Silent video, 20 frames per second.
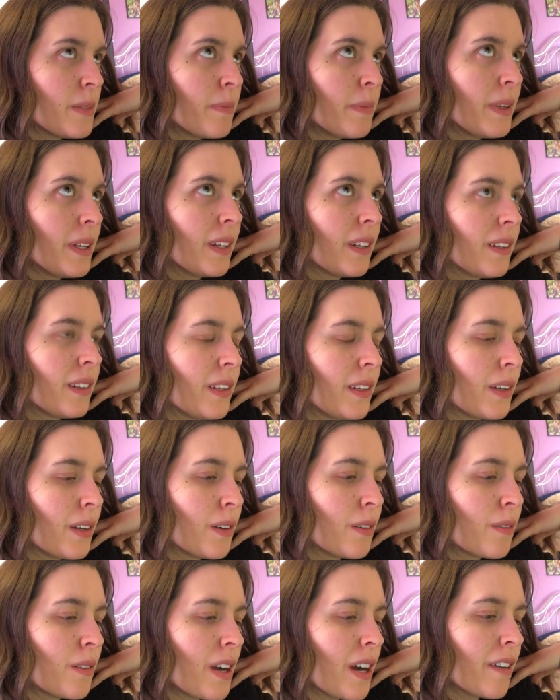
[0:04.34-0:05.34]
been a
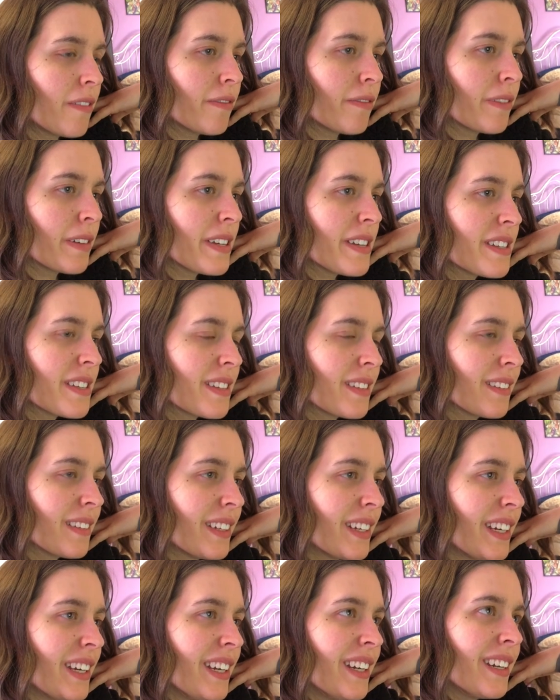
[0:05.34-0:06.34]
little rough
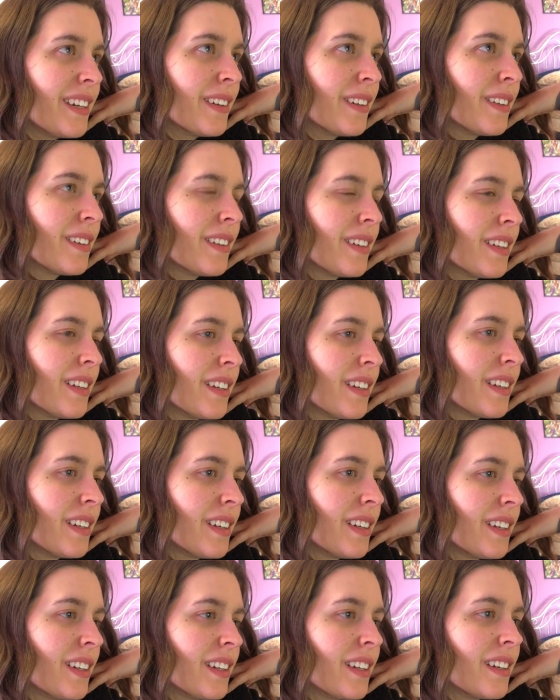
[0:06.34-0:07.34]
recently.
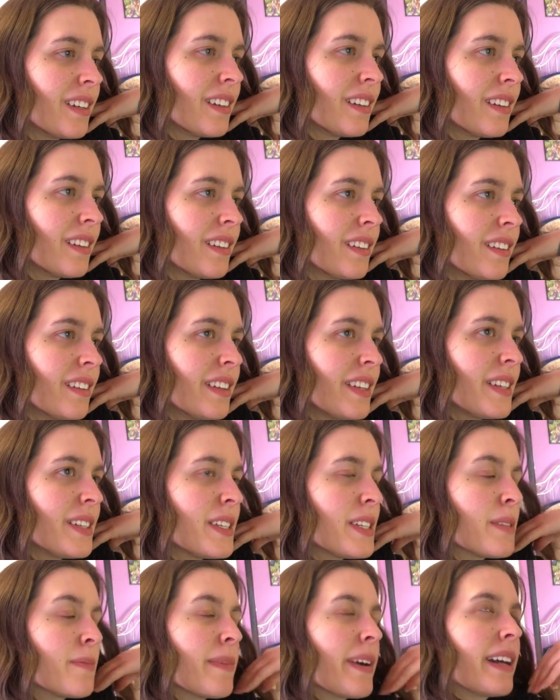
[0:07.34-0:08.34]

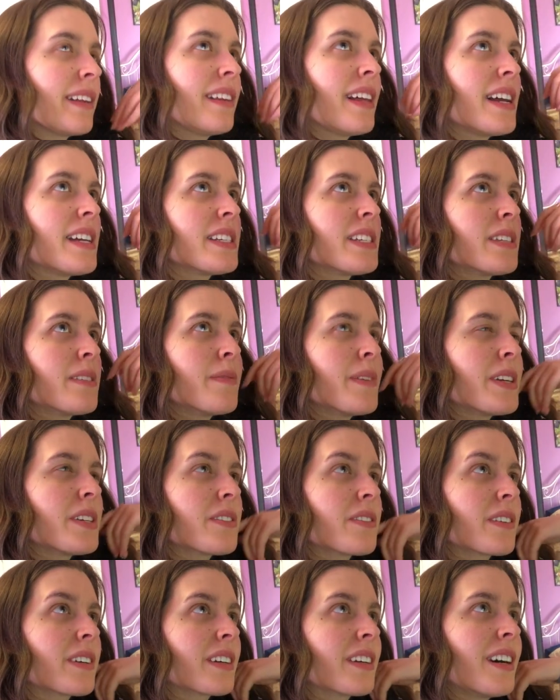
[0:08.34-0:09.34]
This is my last
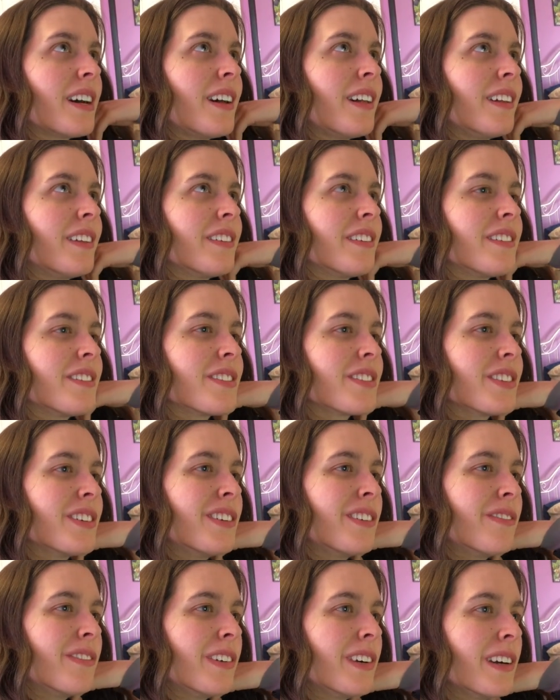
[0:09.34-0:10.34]
semester in college, and
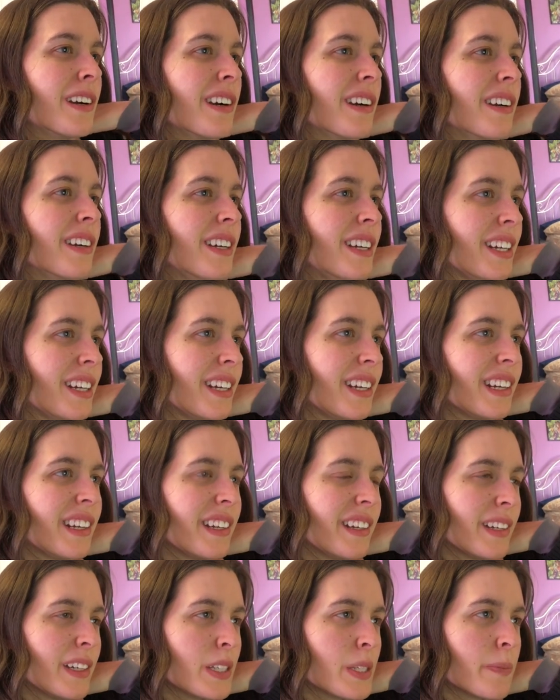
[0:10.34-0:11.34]
so far
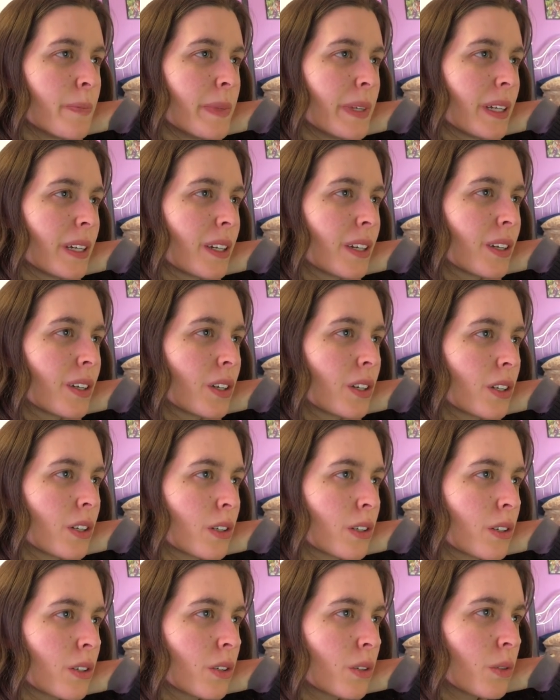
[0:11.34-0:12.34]
it's been
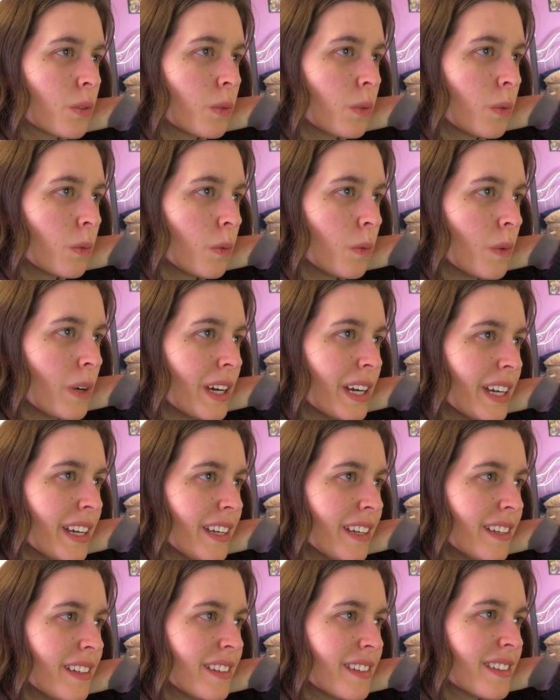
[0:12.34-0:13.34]

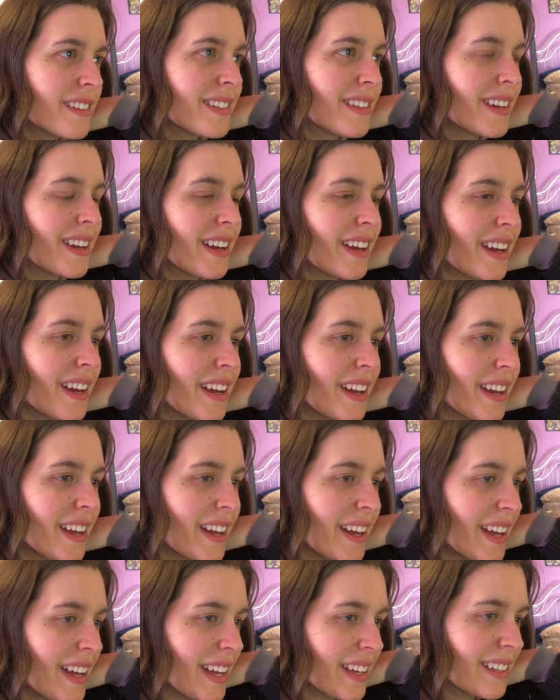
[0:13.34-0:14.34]
quite
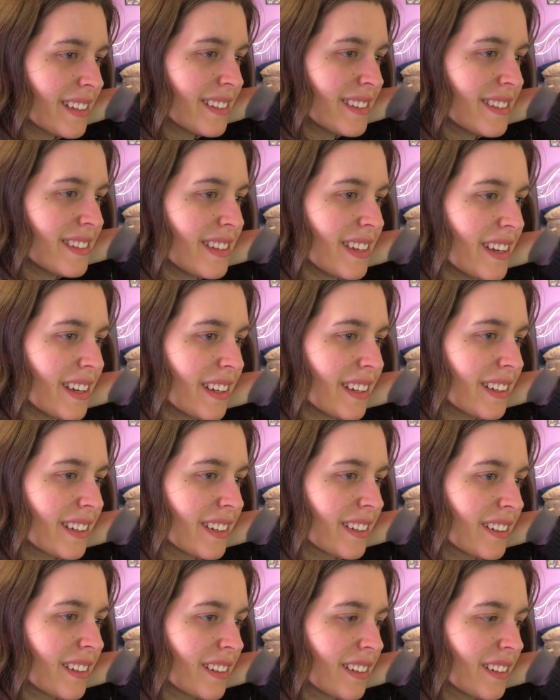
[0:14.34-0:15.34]

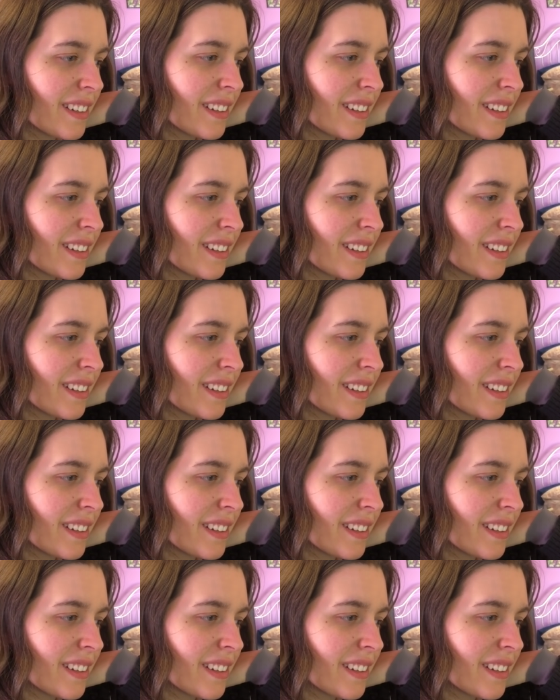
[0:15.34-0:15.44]
hectic.